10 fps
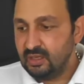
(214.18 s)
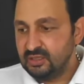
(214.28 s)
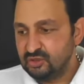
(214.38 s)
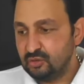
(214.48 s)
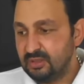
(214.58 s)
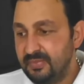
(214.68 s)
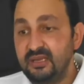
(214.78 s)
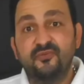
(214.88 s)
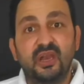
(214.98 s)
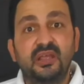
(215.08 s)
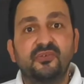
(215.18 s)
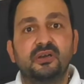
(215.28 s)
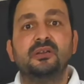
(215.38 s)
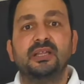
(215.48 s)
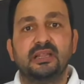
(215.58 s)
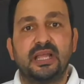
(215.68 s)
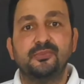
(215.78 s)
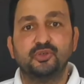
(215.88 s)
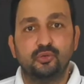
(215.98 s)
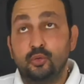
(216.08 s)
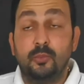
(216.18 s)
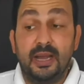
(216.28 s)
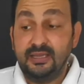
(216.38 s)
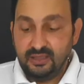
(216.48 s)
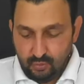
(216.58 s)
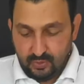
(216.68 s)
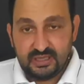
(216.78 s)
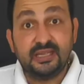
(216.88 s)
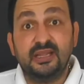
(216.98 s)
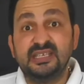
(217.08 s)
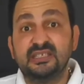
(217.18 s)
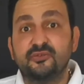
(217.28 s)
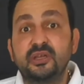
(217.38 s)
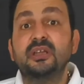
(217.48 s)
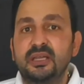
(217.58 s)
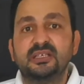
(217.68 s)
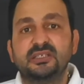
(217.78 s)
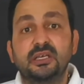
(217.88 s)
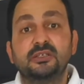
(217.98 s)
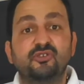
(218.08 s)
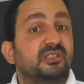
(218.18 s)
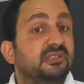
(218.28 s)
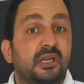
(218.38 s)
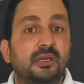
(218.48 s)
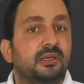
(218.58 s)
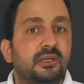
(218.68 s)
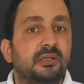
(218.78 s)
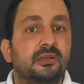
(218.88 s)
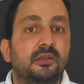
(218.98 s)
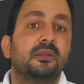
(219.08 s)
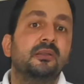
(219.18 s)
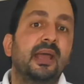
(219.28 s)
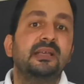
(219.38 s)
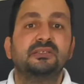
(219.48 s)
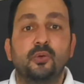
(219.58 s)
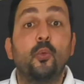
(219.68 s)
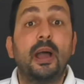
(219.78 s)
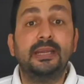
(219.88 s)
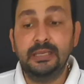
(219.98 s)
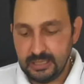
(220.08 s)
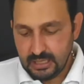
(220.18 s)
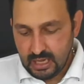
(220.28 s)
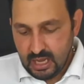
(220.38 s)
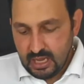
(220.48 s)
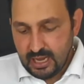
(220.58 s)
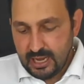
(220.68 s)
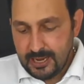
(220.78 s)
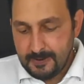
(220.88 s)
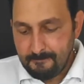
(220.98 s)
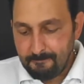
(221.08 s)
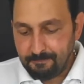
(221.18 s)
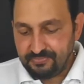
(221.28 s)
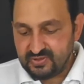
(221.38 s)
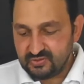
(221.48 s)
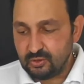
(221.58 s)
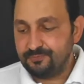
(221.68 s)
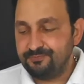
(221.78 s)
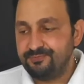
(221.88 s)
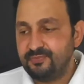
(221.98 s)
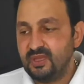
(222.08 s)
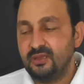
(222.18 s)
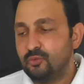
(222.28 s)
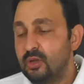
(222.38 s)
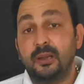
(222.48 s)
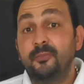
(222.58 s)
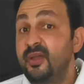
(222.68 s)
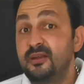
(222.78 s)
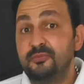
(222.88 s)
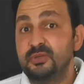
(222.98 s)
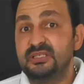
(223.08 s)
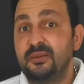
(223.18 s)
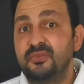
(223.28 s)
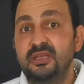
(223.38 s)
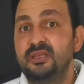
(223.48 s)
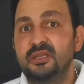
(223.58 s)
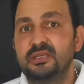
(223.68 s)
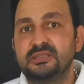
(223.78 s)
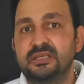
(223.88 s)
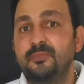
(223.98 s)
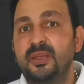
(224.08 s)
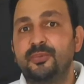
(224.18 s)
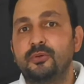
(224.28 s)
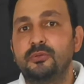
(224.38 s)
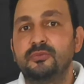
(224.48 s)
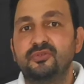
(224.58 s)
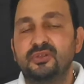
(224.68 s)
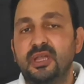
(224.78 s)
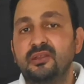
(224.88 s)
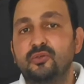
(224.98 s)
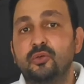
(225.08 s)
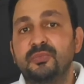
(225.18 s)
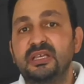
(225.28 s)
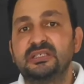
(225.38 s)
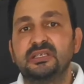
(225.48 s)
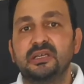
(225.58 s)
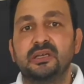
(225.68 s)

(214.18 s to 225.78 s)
so the main flavor that comes to mind when I taste the drink is just nice wine. So to compare it with something, some people tend to mix